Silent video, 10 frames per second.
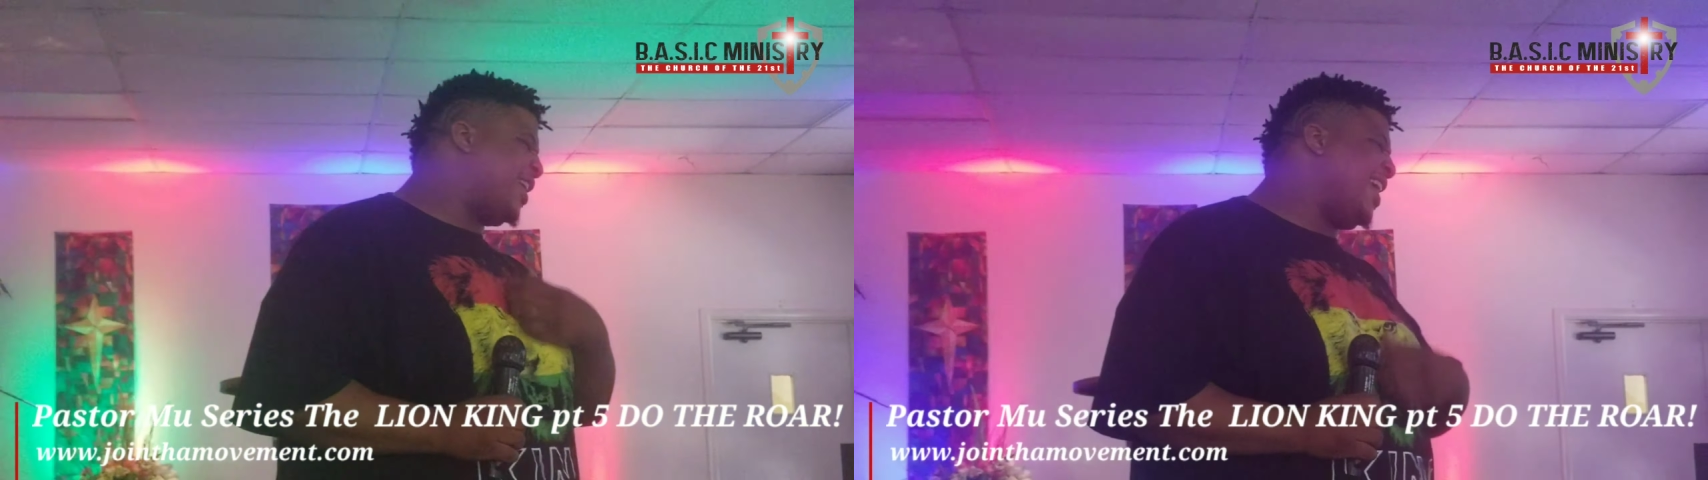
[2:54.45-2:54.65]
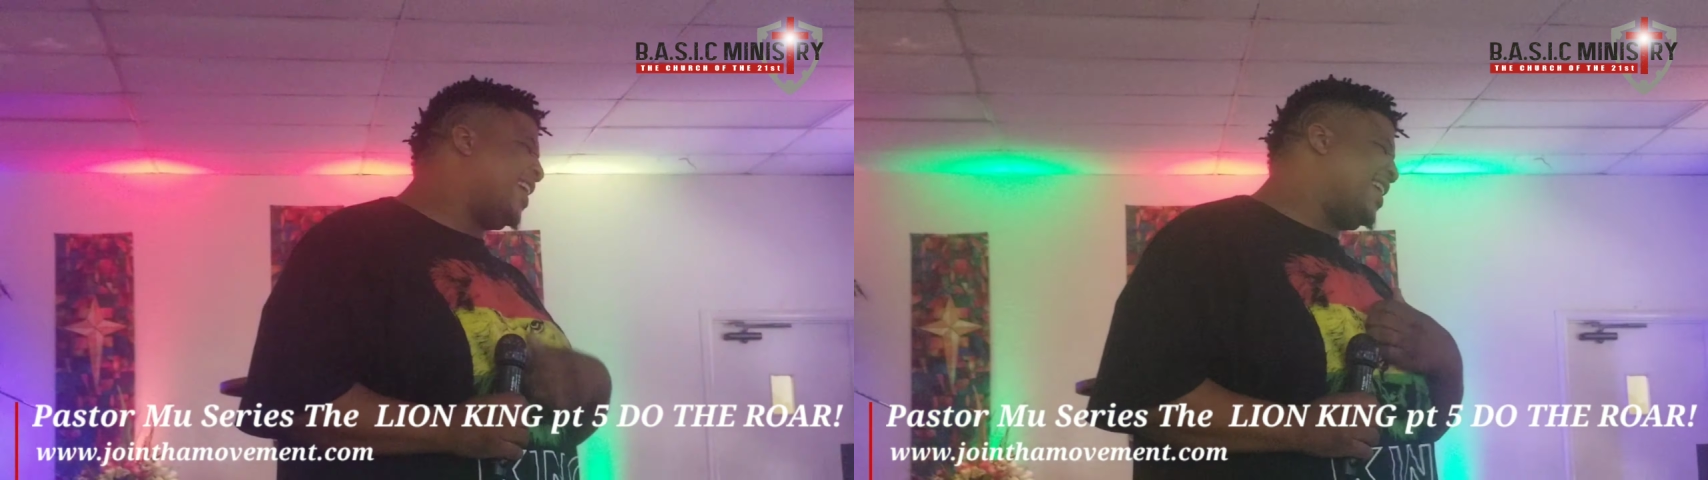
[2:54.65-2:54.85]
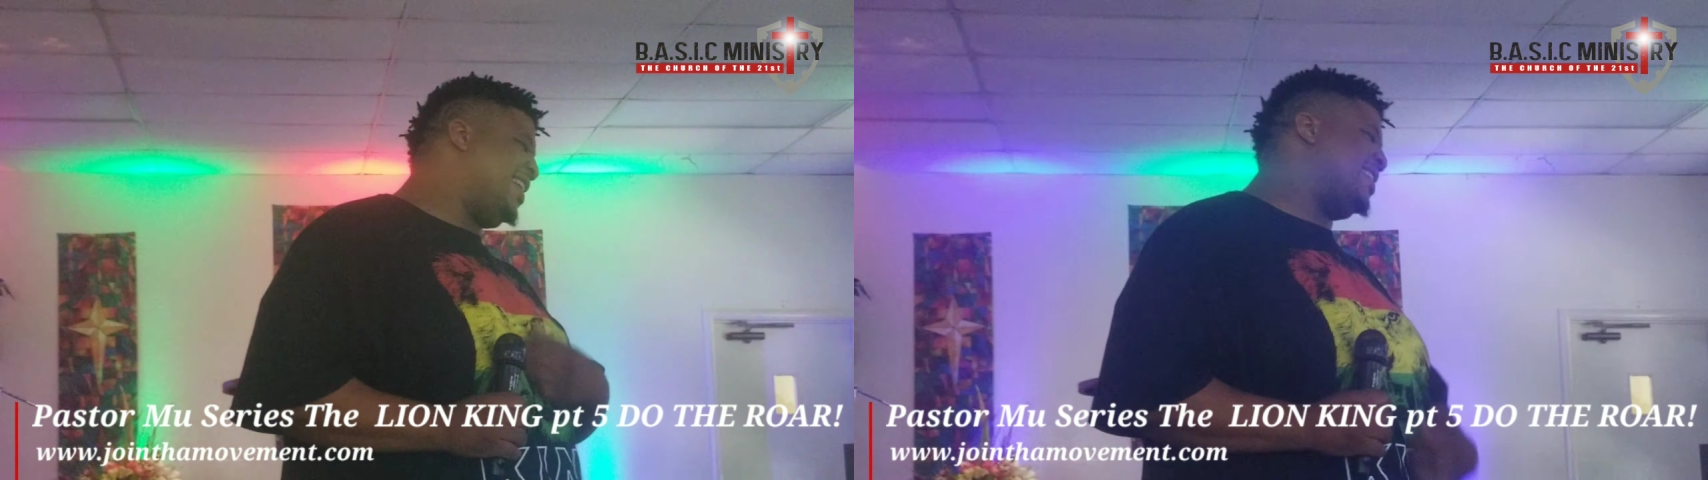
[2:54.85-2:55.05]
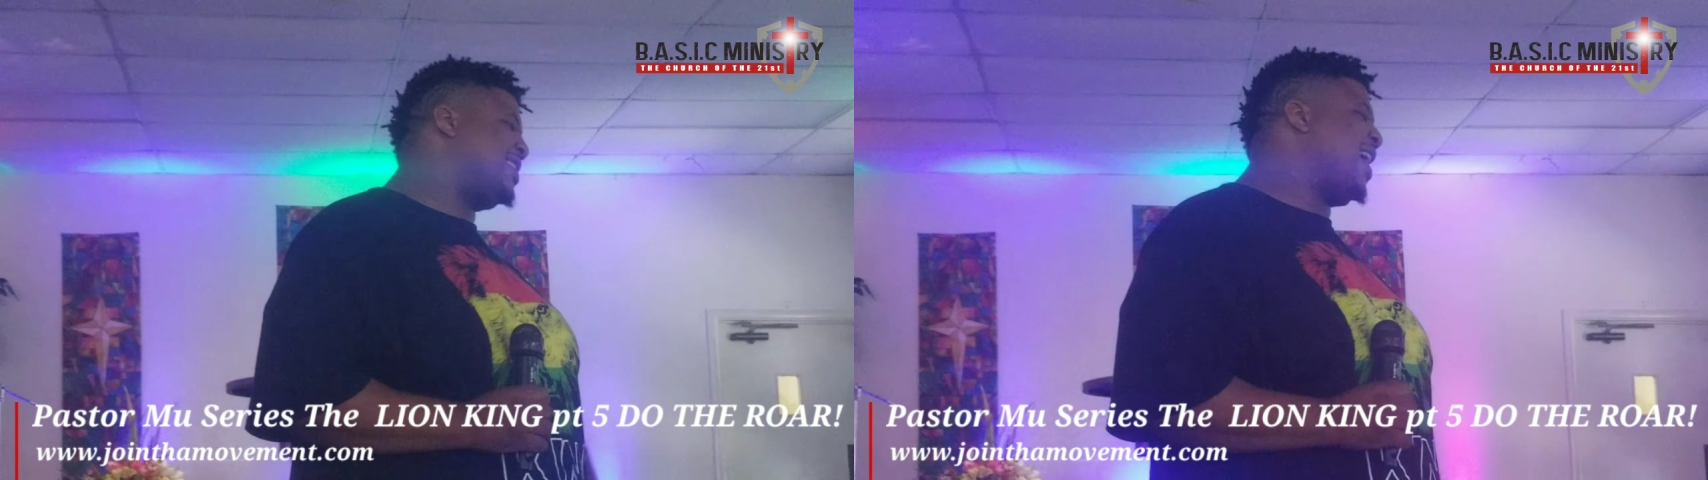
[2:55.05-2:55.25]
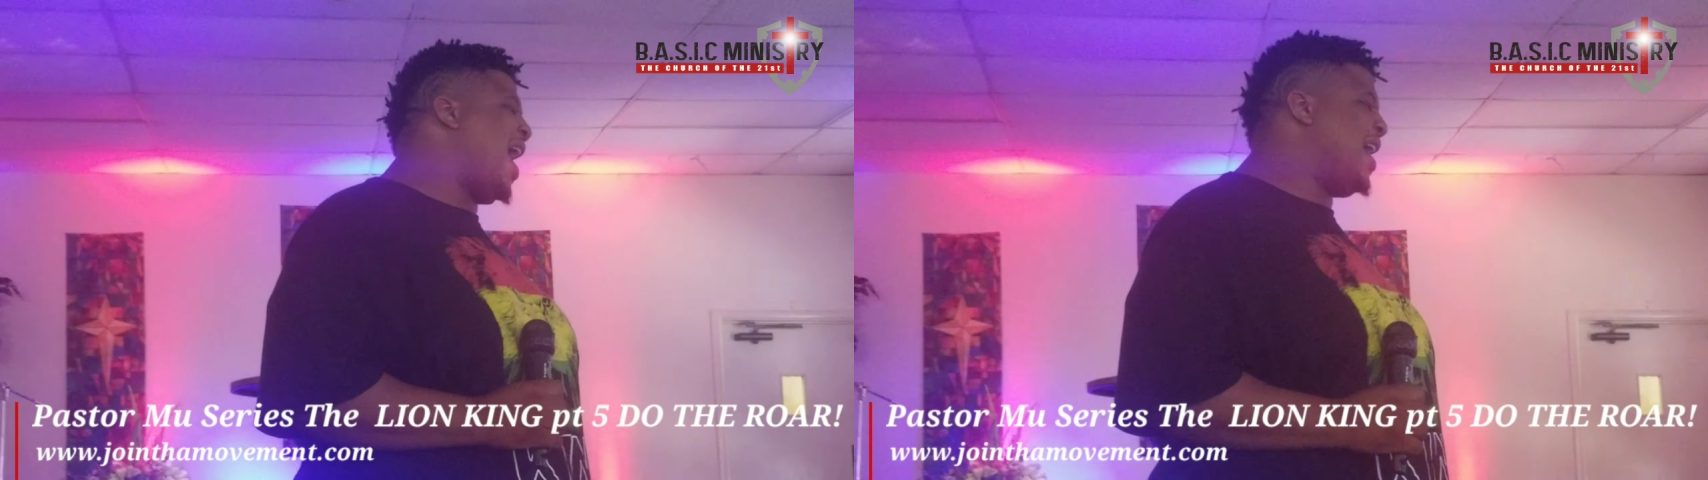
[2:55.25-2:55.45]
kick it
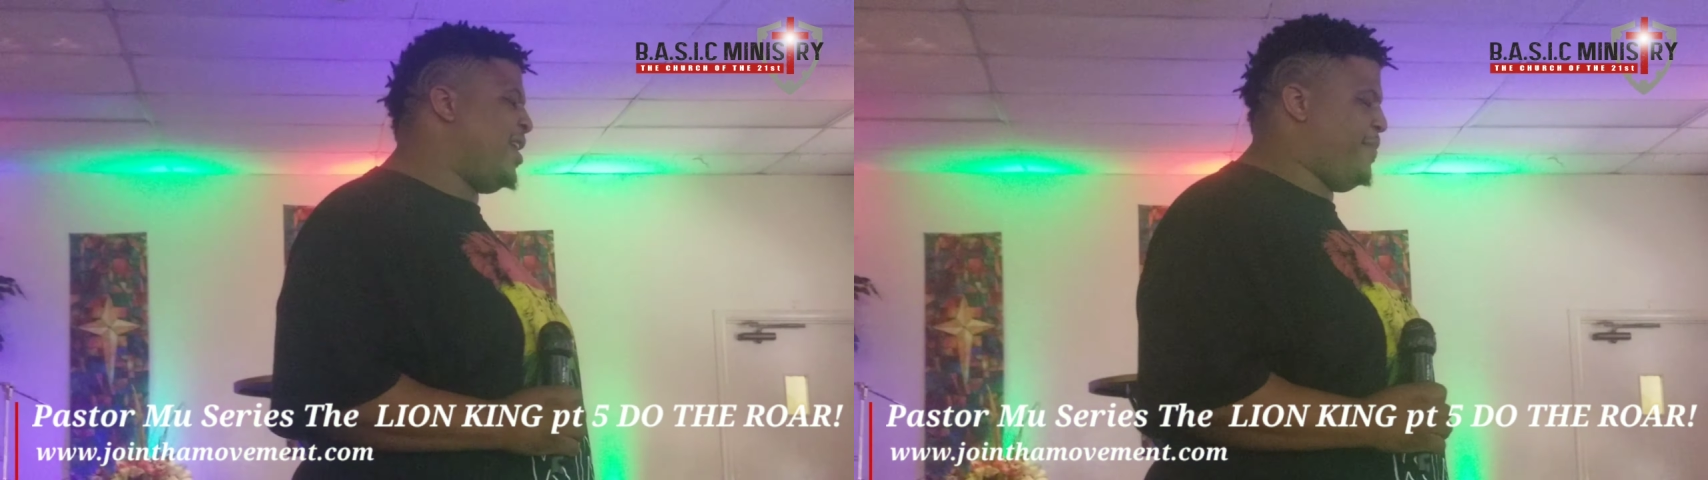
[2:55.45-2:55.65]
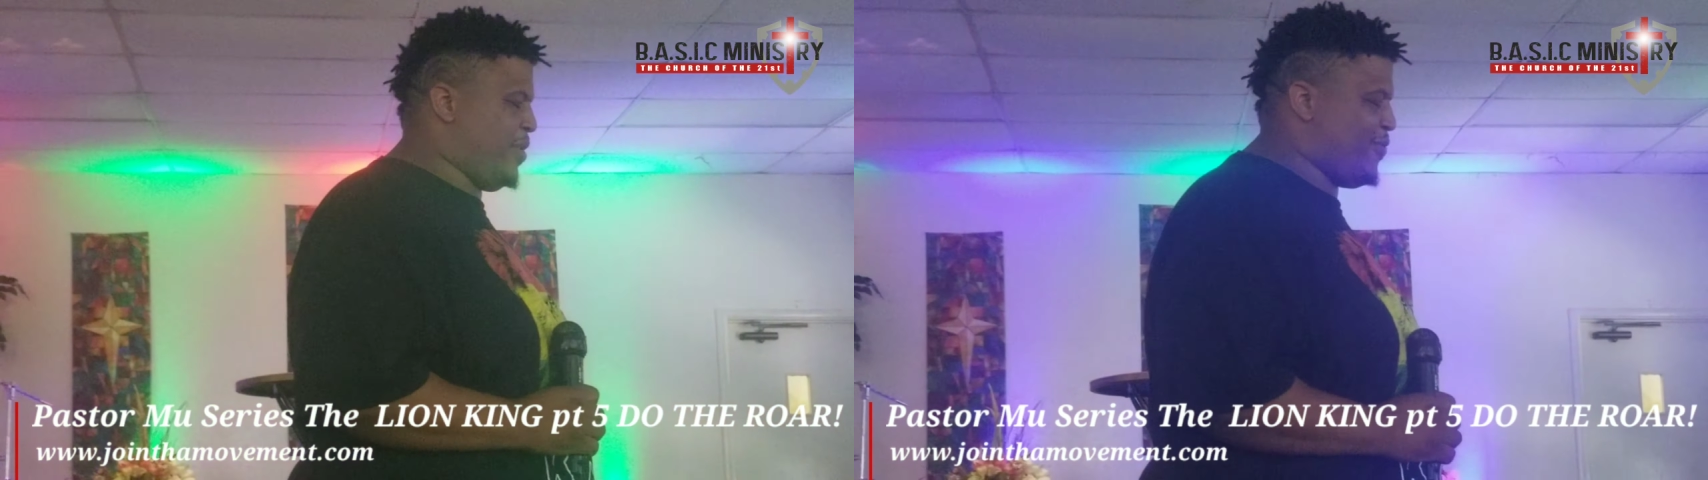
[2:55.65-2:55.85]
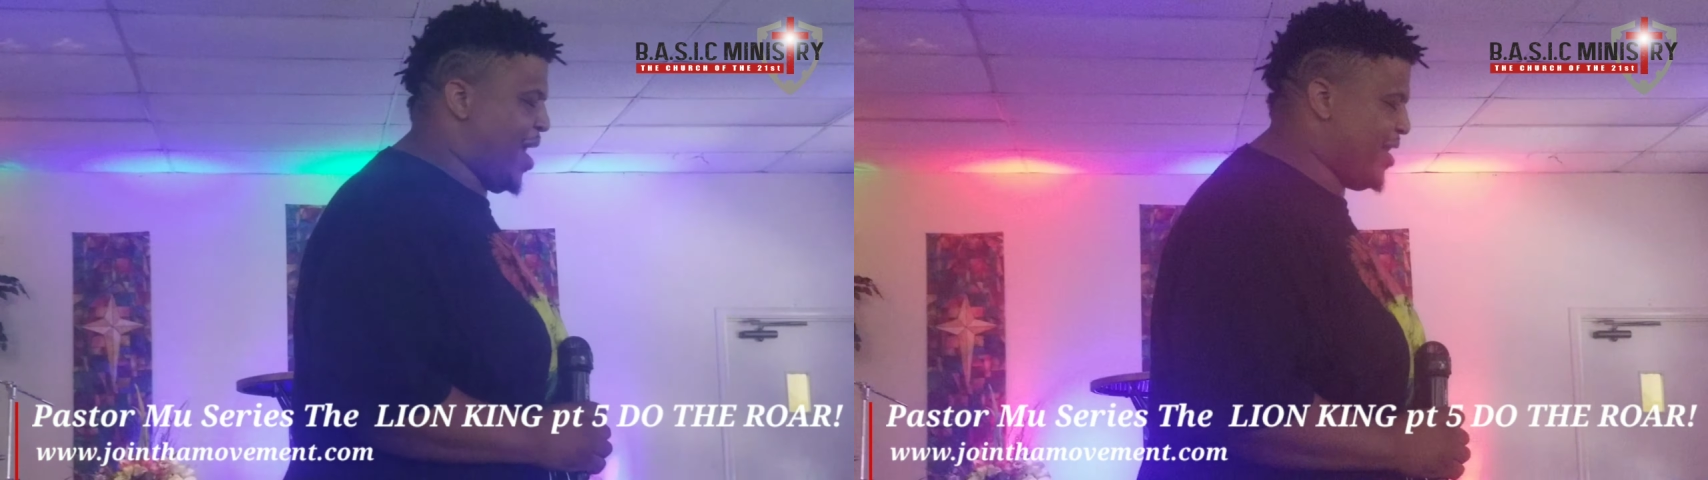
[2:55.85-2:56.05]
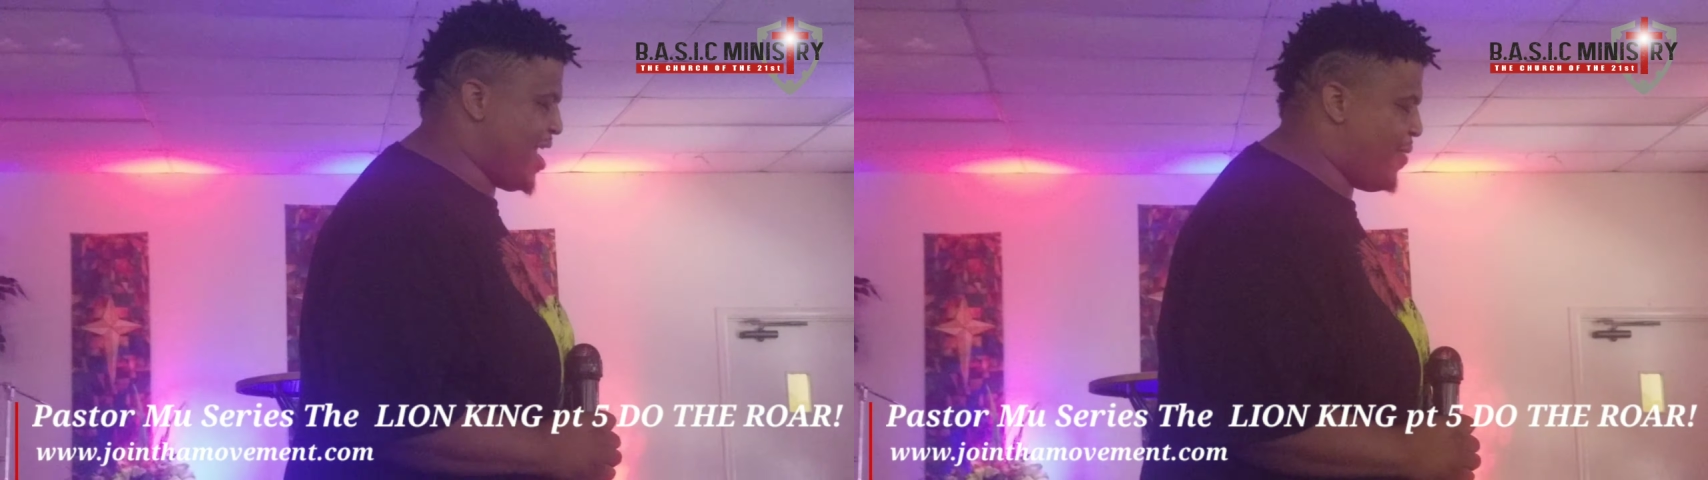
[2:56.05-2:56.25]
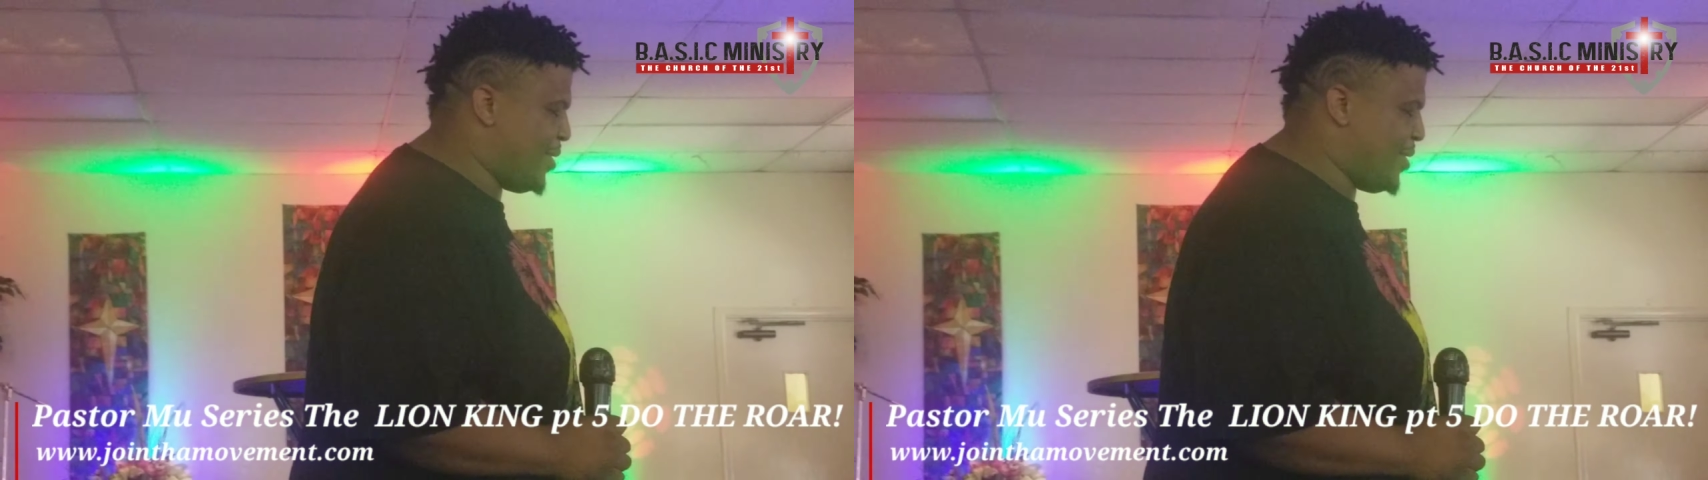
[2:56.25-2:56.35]
inside of me right yeah, now.